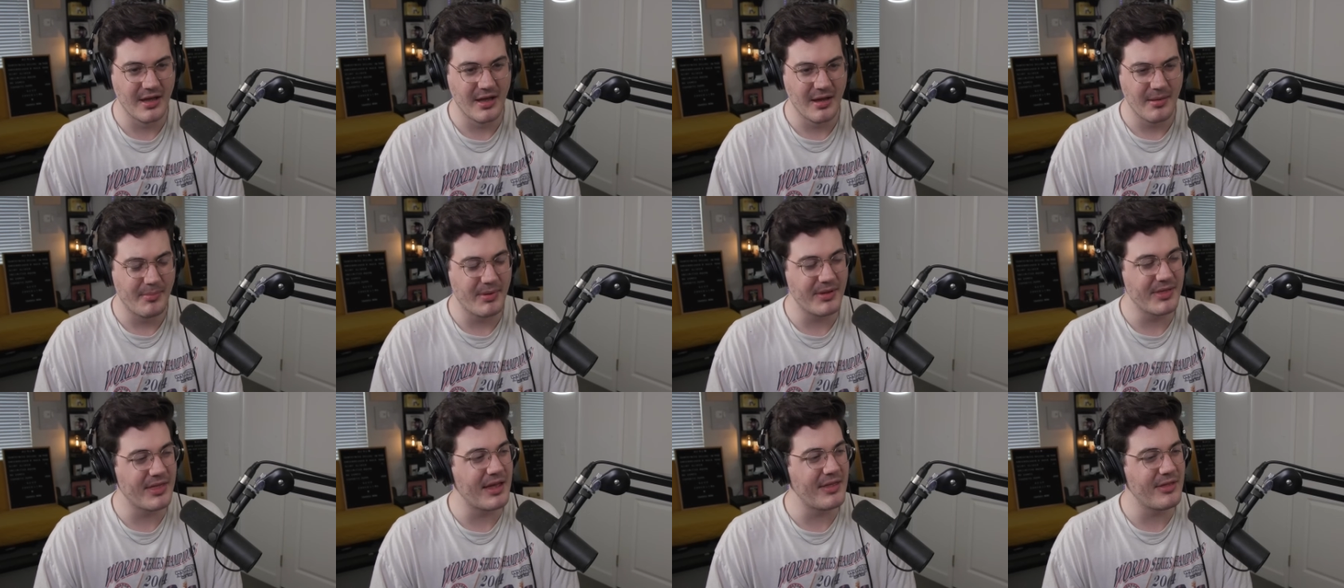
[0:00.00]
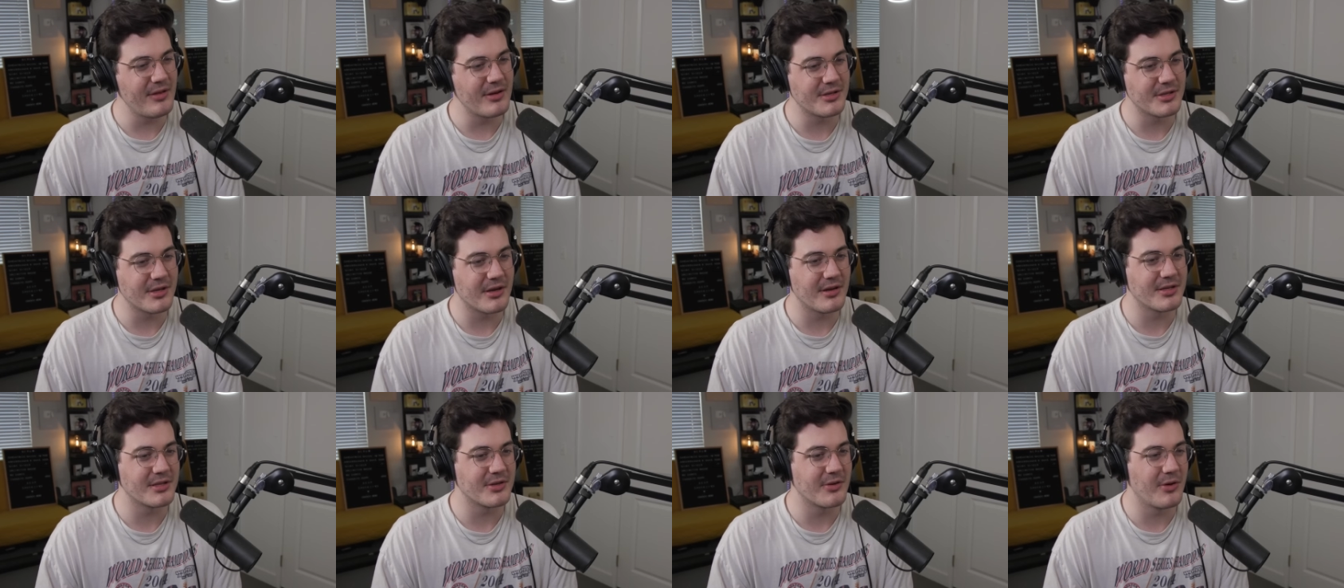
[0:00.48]
But then there's
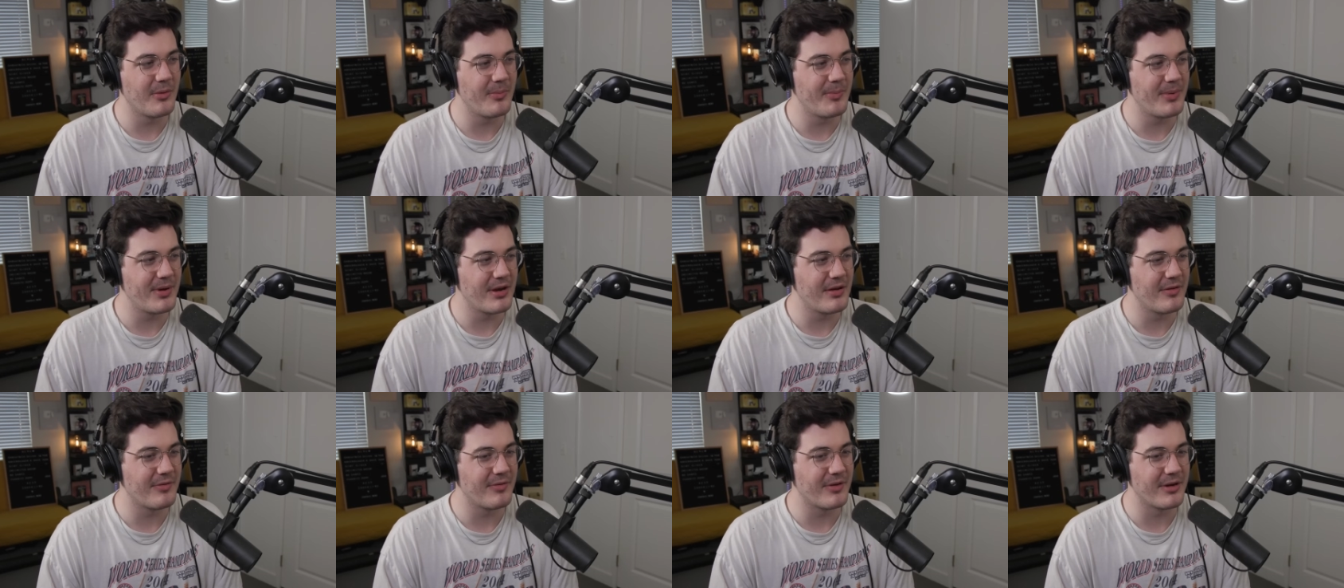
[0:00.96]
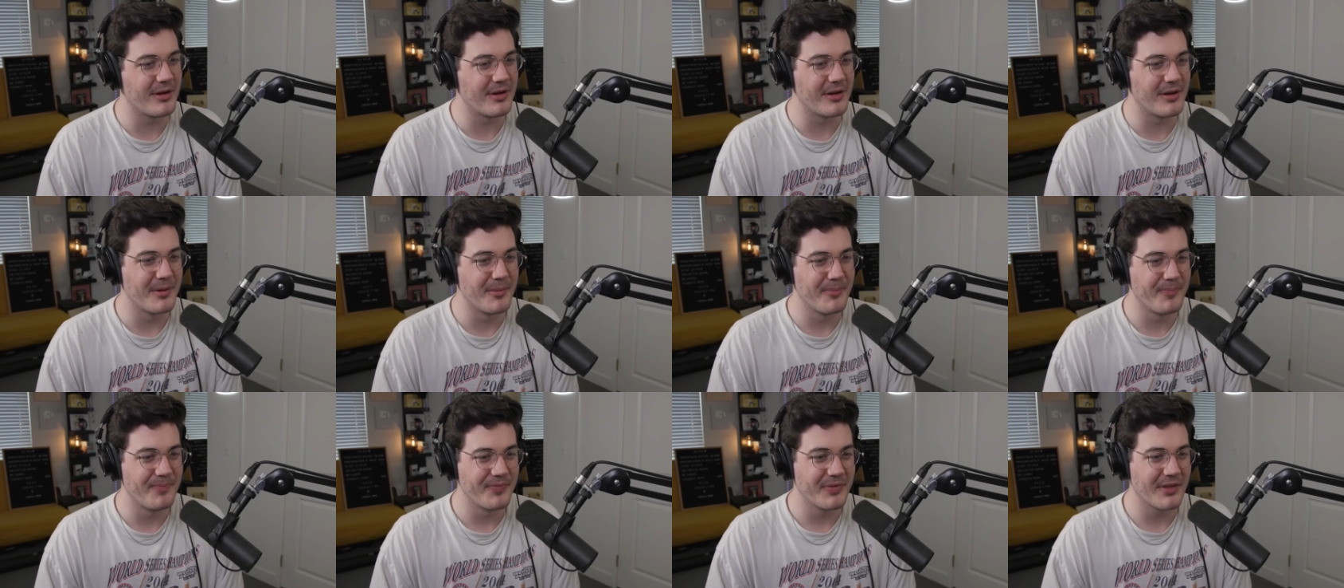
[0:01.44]
also a bit of a
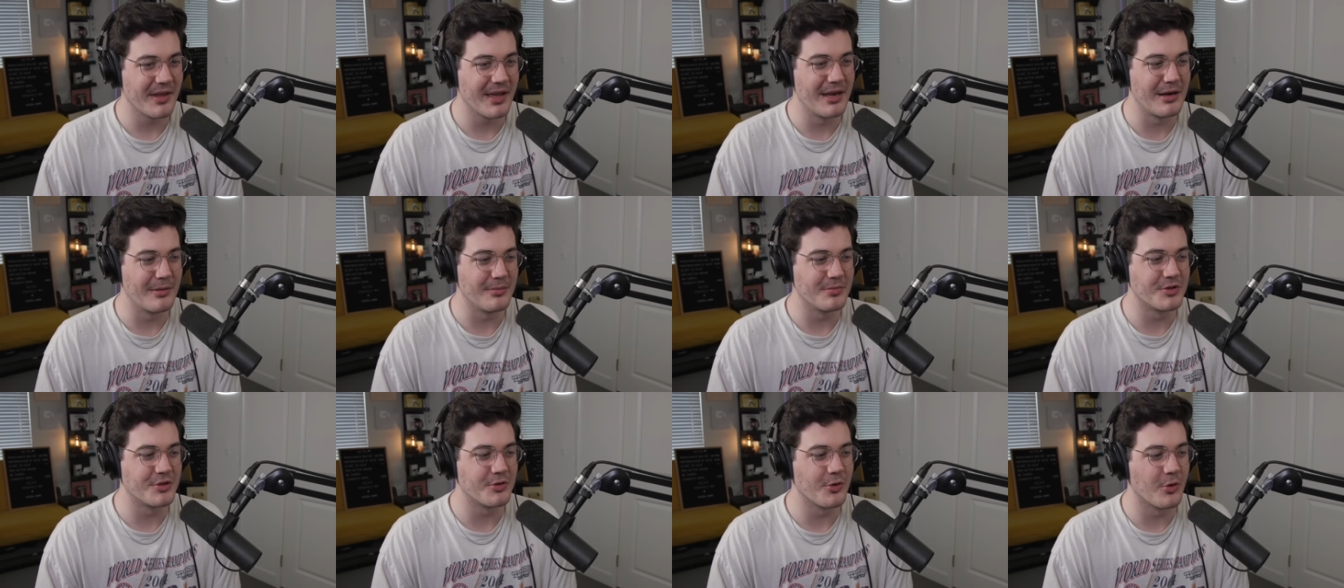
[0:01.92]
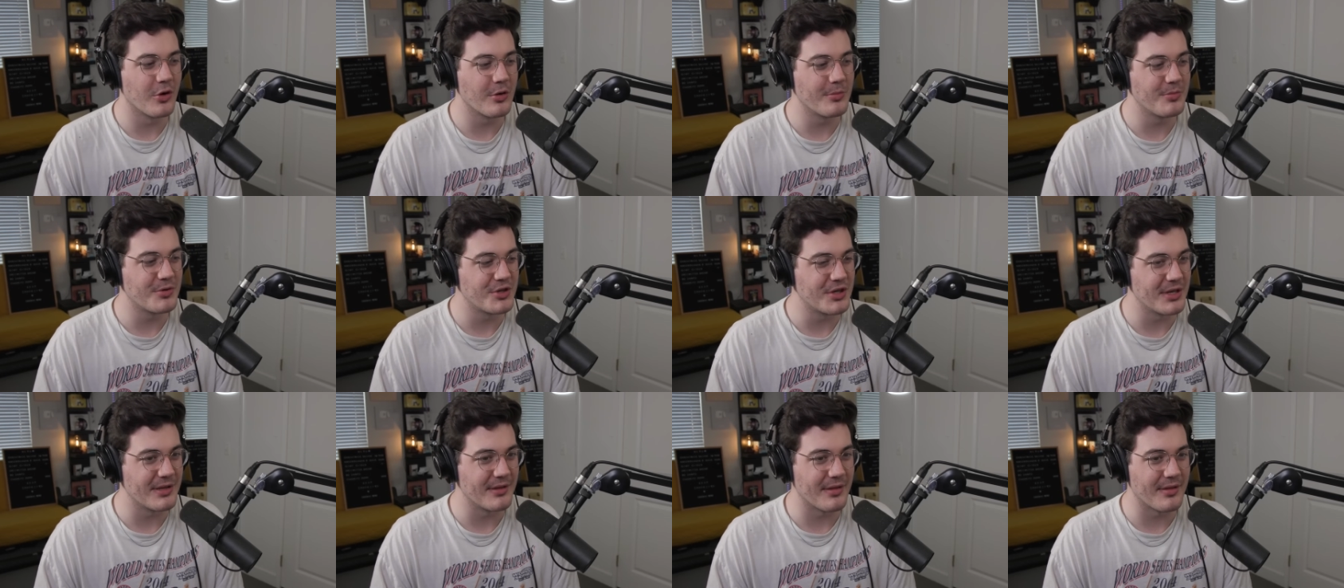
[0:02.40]
an
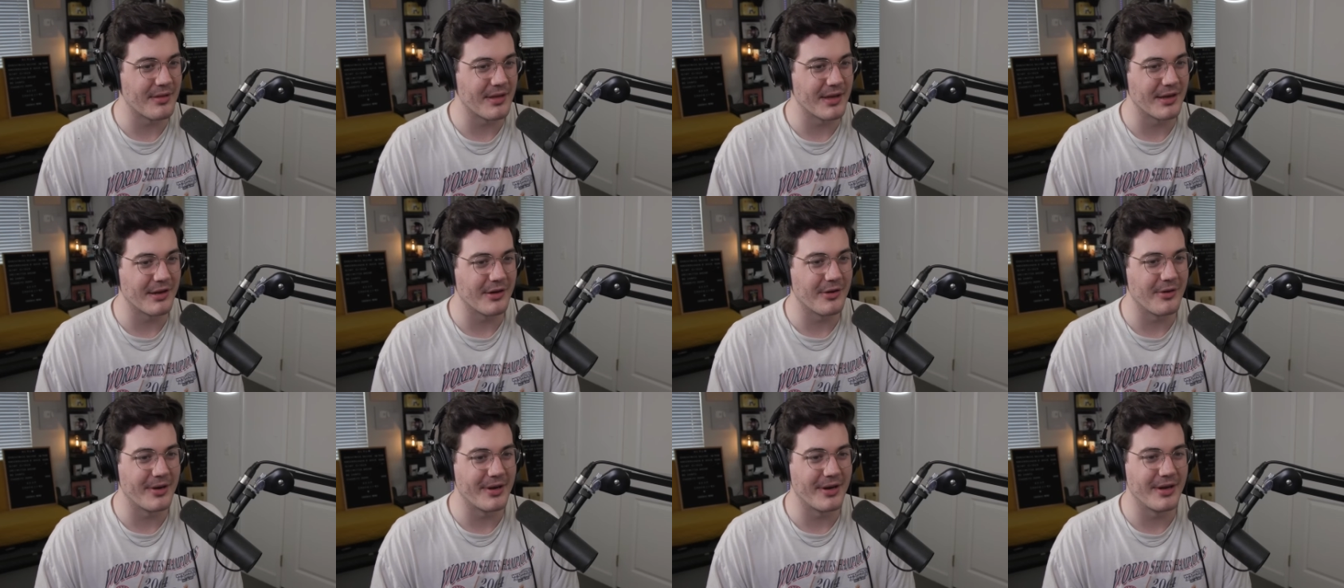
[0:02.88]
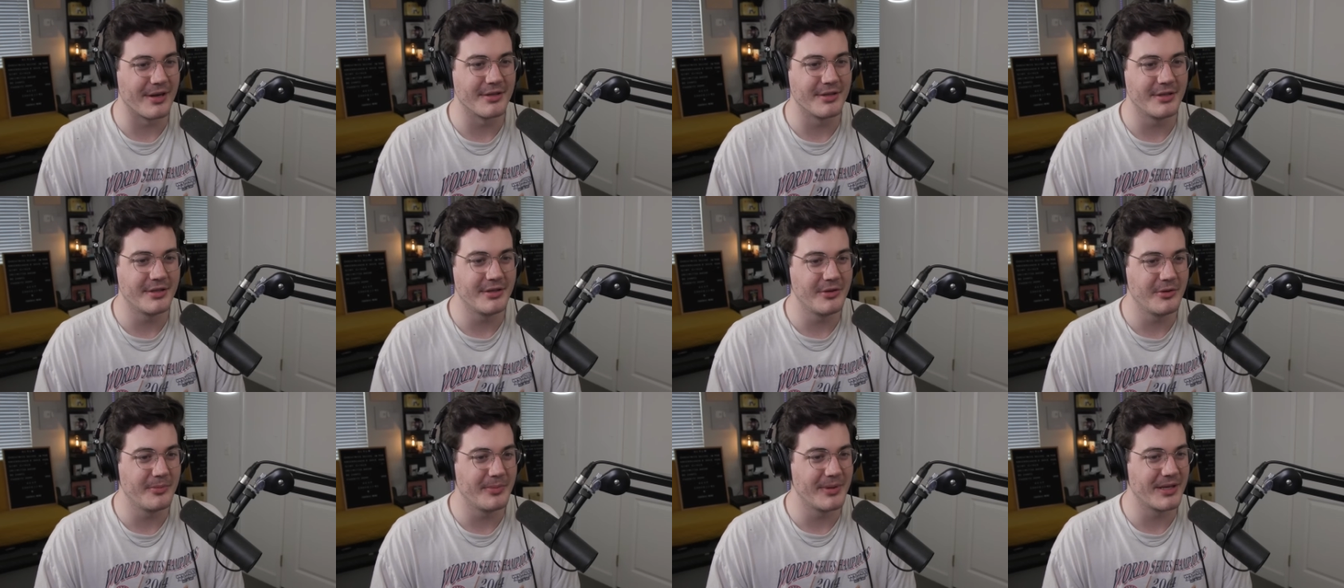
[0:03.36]
absorption thing going on
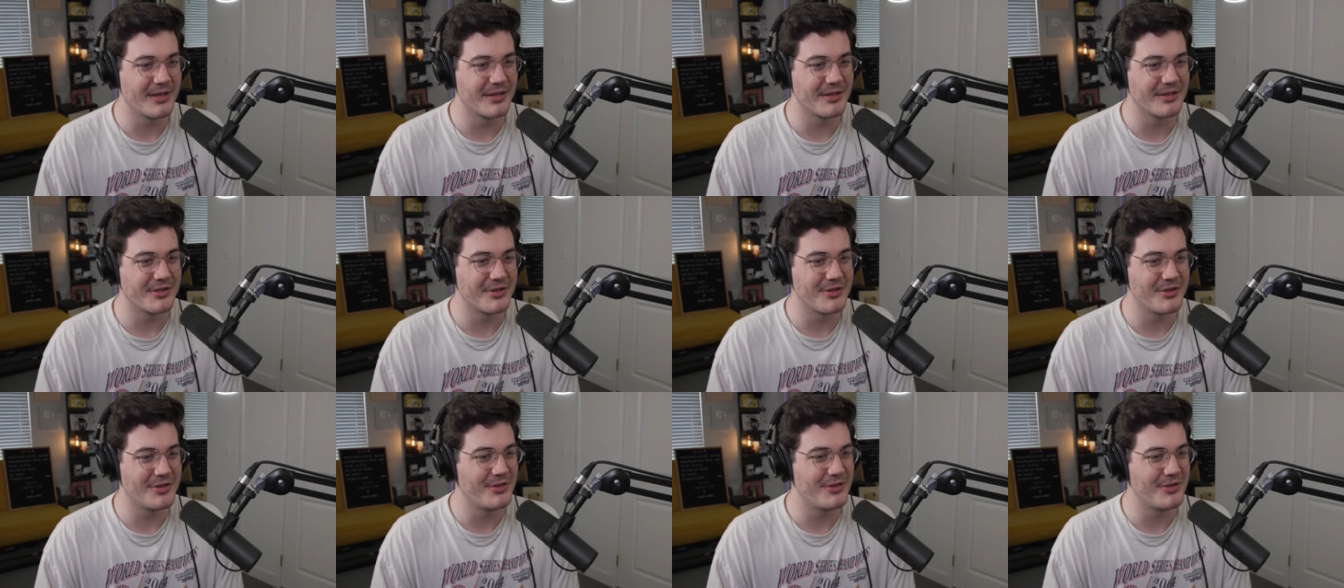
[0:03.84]
too, because